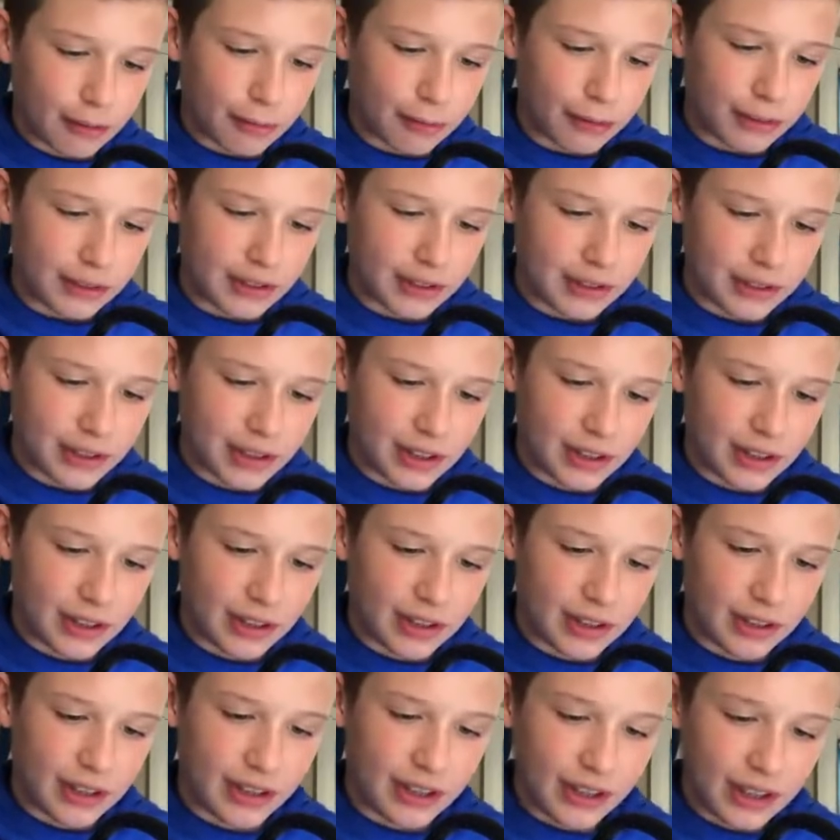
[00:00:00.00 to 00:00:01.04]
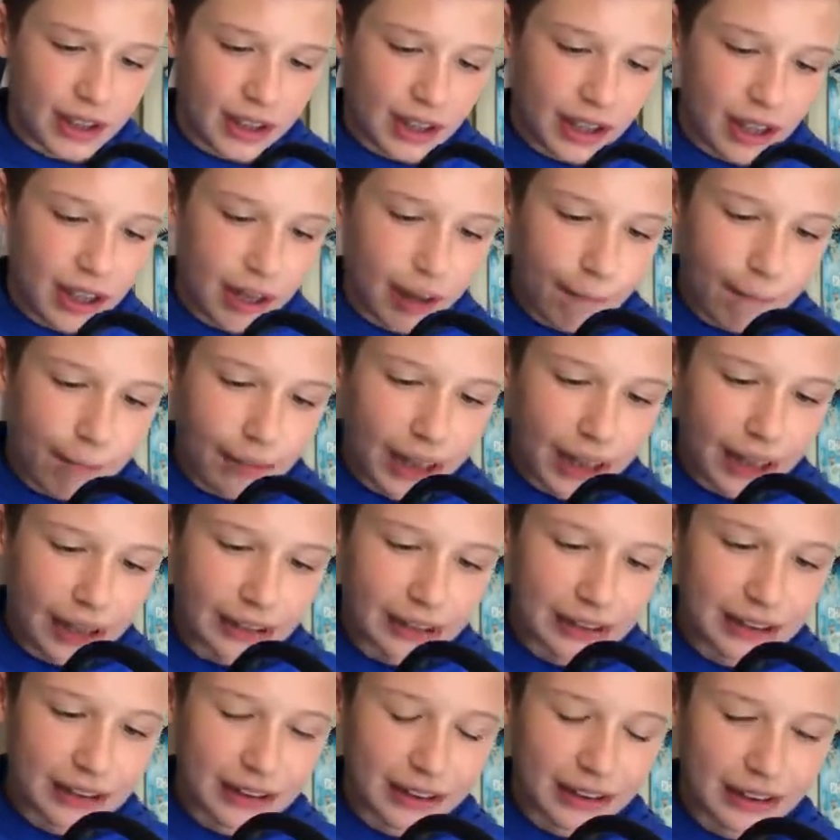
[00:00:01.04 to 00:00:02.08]
put these here.
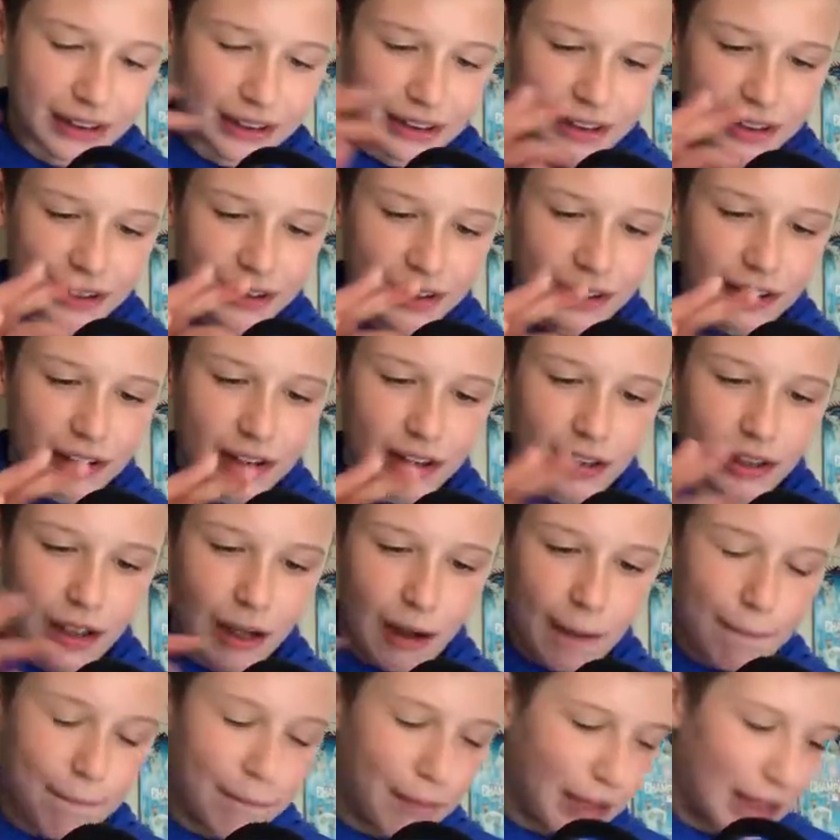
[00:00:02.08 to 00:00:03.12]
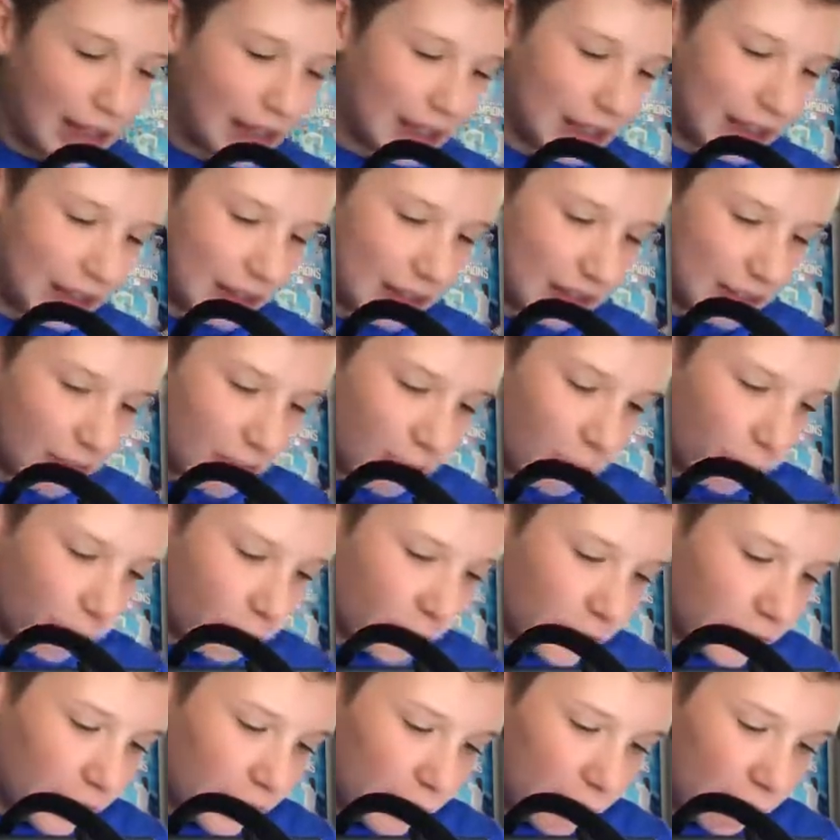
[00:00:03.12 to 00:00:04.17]
Next pack.
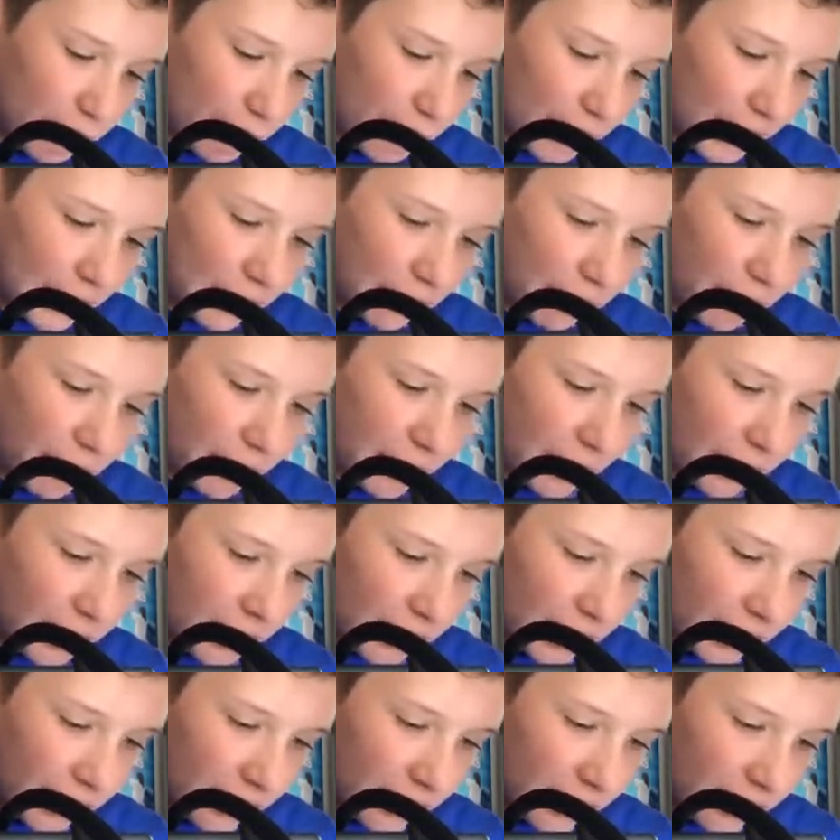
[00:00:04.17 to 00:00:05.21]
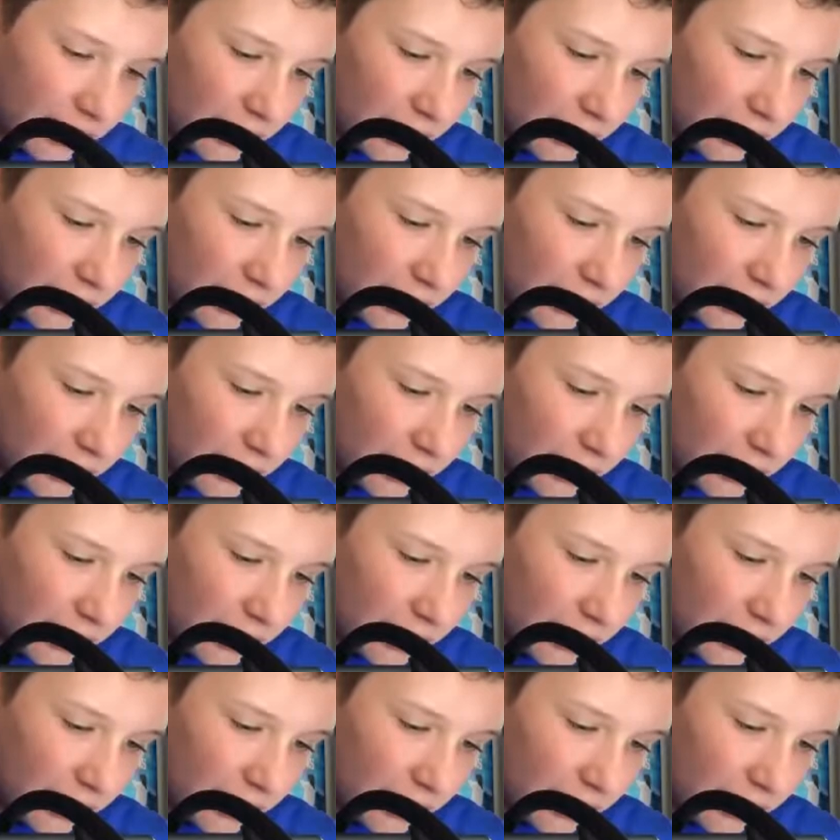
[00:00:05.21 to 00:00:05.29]
4 cards per pack if you didn't know.